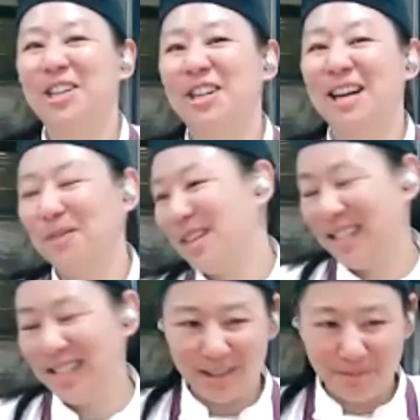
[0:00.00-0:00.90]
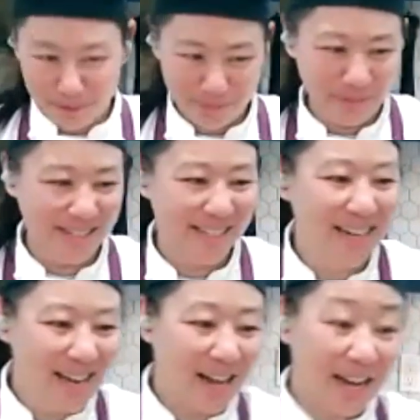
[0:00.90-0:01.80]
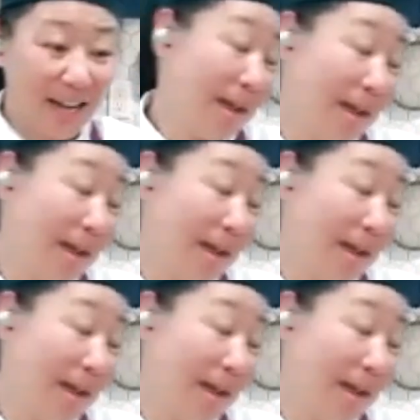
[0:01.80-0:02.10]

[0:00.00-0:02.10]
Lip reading: scotch and whiskey and bourbon